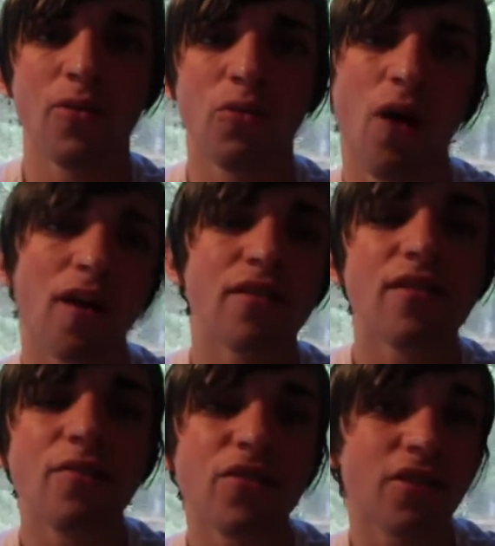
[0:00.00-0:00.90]
and watches
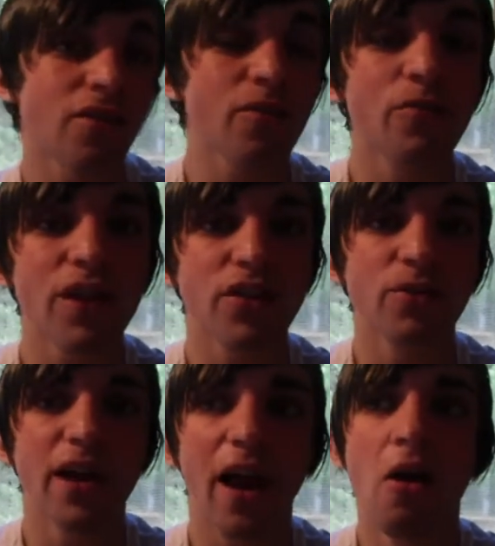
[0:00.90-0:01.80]
them and doesn't bitch
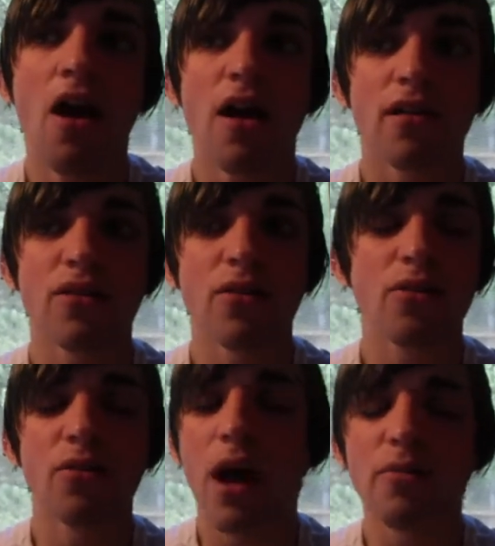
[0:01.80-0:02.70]
me out.
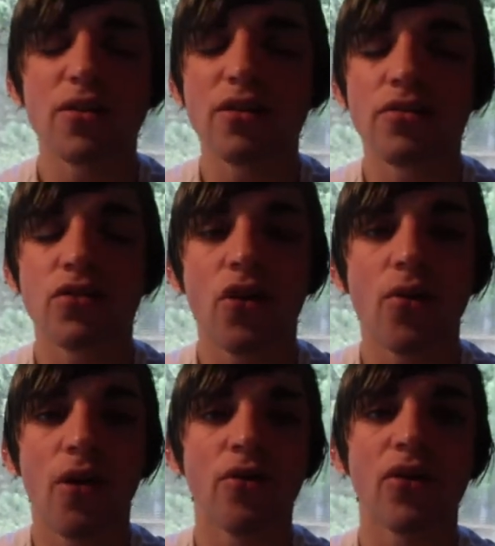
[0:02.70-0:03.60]
So, I'm just
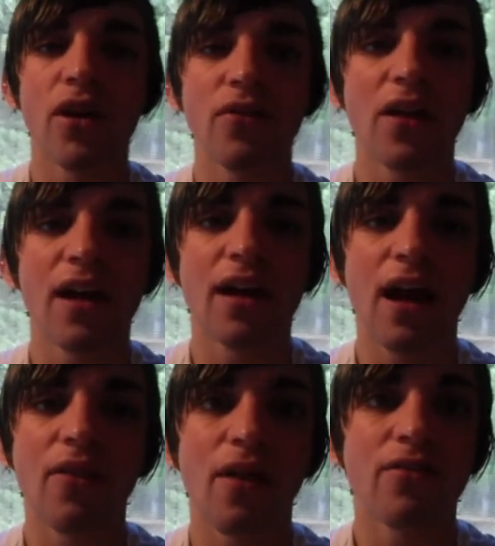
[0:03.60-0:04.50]
so over it. Like,
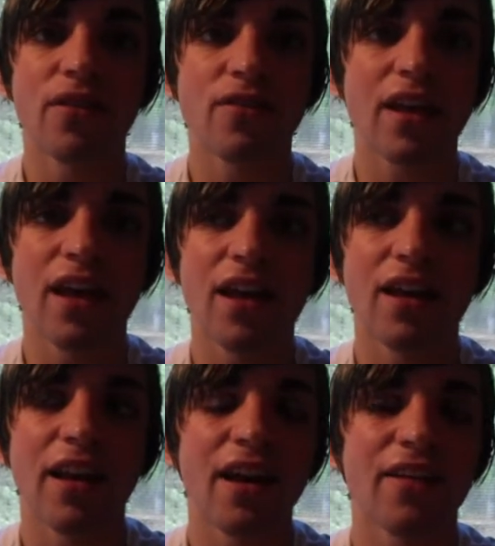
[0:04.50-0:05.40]
I love this
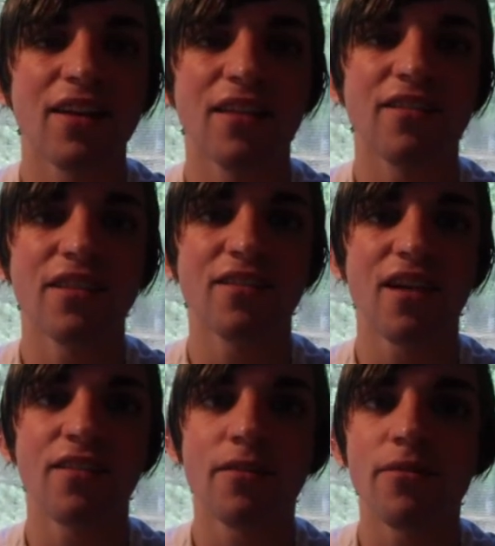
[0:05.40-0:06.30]
kid, and I think he's going to
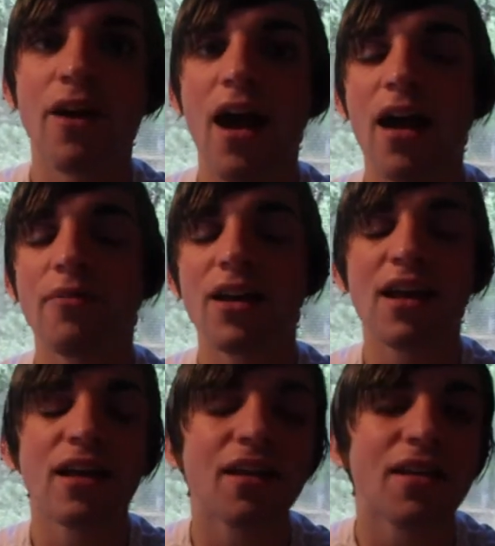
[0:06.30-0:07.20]
stay subscribed
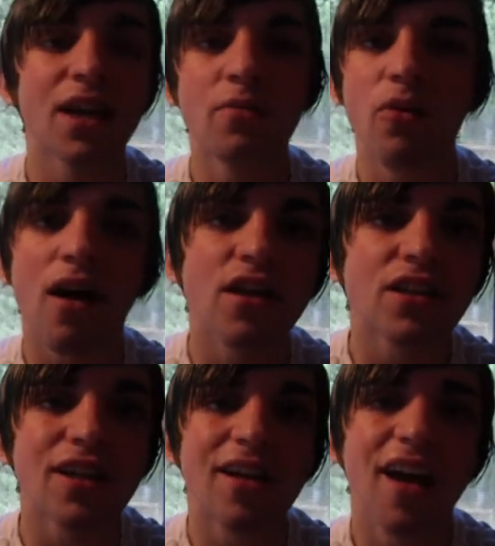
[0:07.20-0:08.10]
and keep
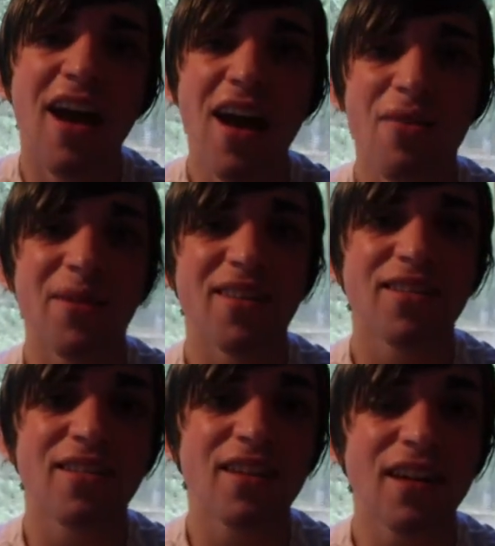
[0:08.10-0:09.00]
watching. But
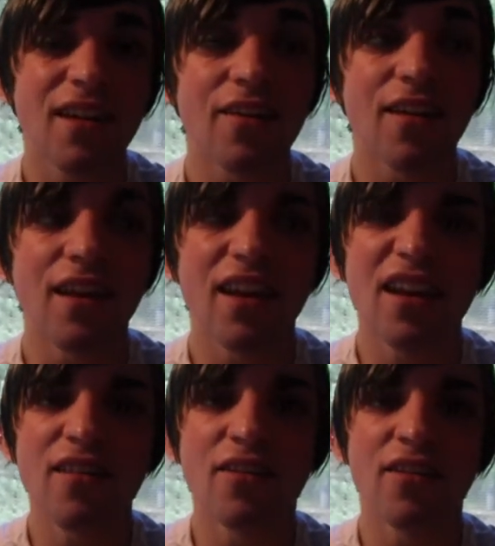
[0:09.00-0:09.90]
still, like, he
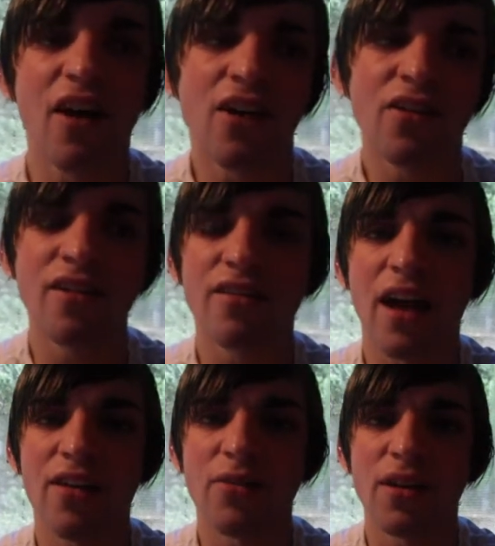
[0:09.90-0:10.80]
needs to not
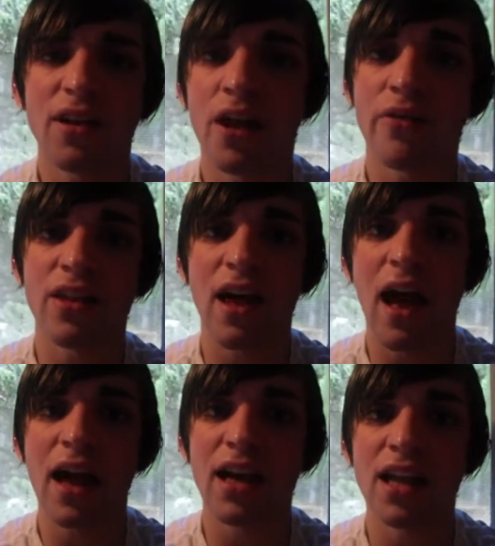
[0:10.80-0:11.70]
criticize me and tell me that
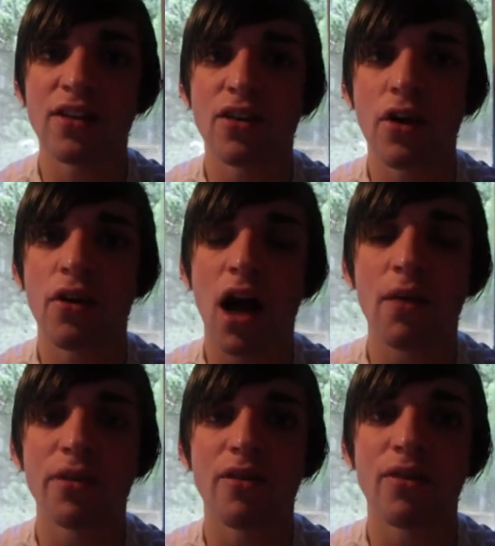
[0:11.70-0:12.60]
I need to go
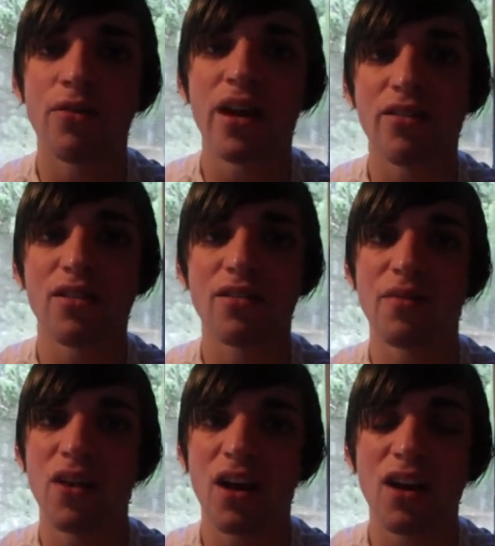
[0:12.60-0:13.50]
copy everyone else, because
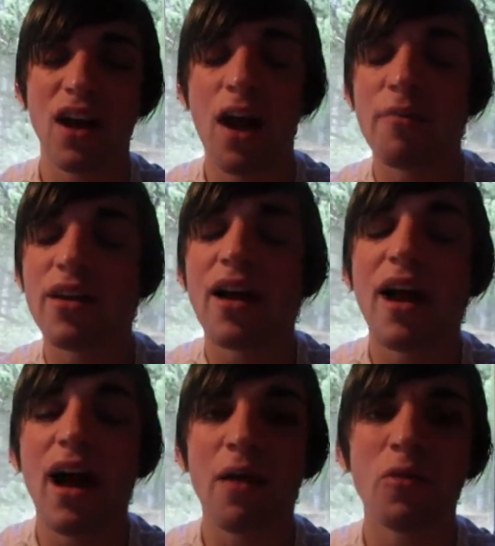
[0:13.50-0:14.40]
I'm not a
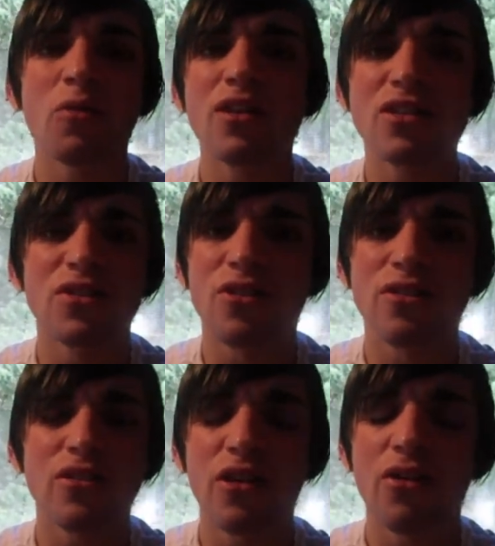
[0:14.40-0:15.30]
copycat. I'm original.
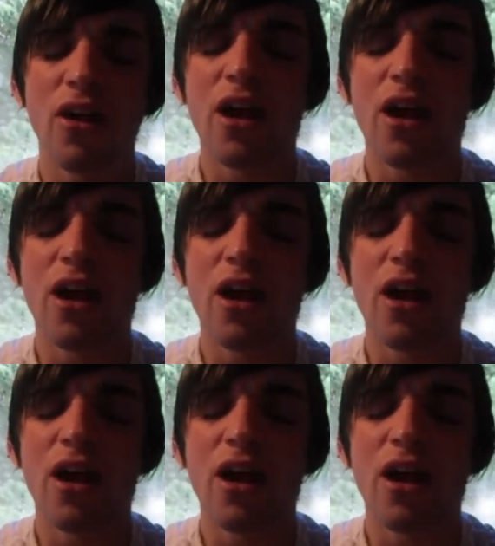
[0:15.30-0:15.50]
So,